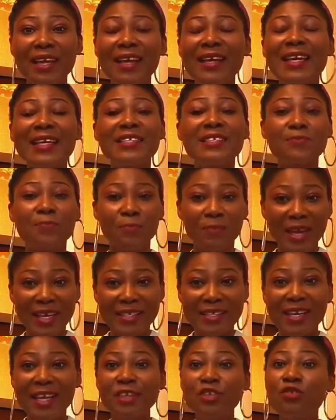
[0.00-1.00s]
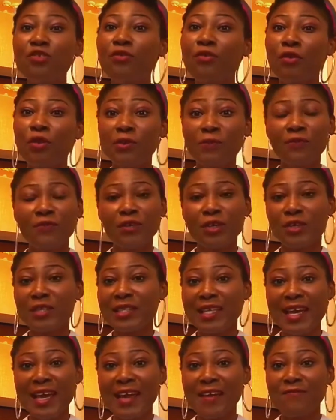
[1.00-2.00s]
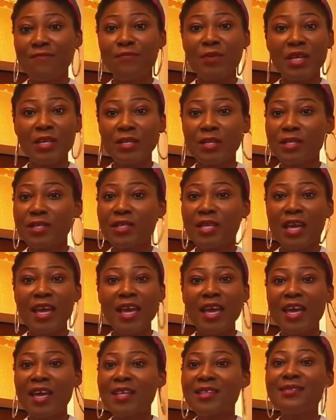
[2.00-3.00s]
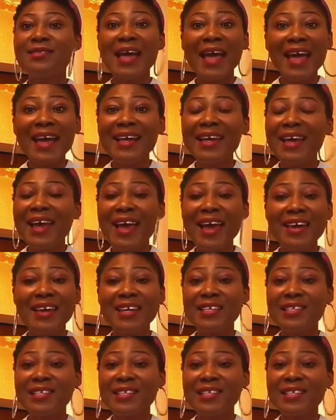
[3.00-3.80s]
So if you're in a relationship like that, it's better you run for your